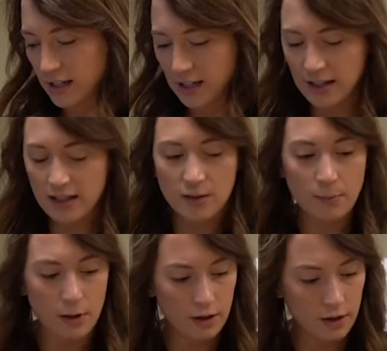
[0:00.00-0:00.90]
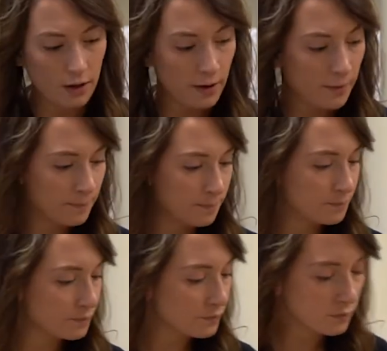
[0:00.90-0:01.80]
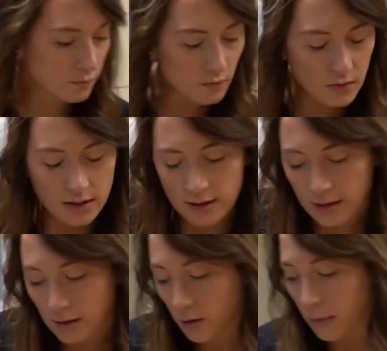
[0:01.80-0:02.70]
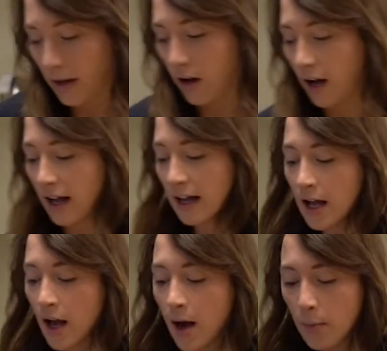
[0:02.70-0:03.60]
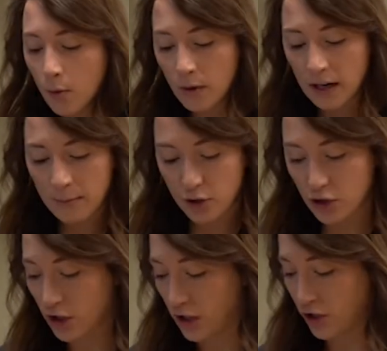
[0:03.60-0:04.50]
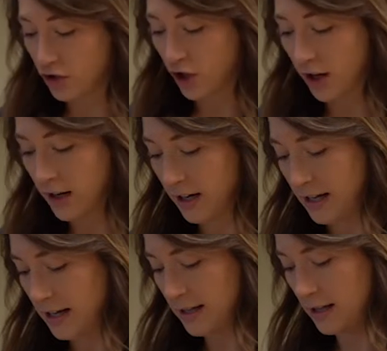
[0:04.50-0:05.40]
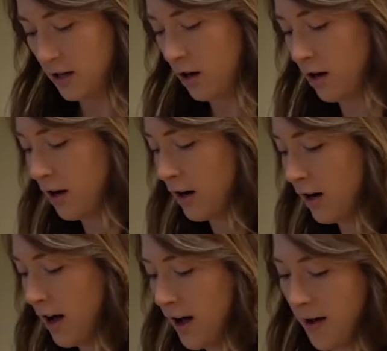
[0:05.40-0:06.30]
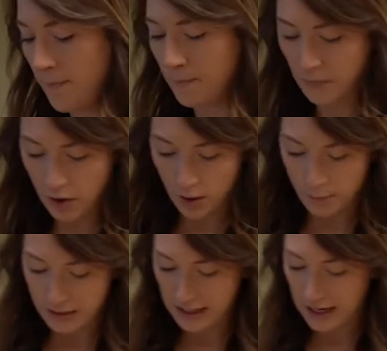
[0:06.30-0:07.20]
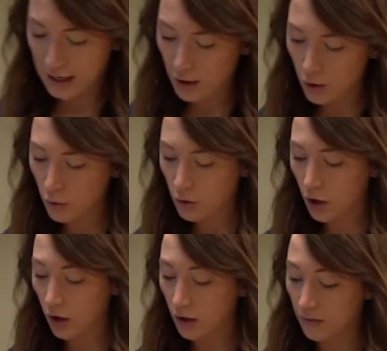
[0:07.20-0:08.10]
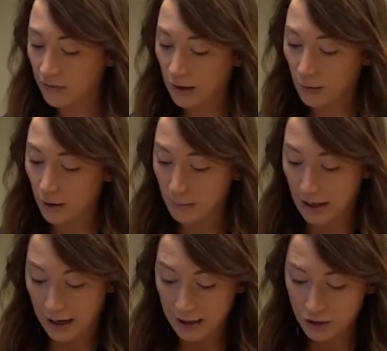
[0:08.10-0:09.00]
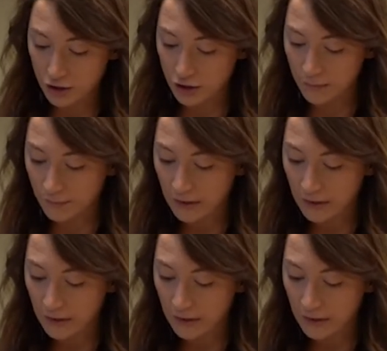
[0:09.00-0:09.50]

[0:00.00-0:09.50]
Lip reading: to this burner. It's a little bit hot. But what I'm just gonna start is our potato cauliflower mash.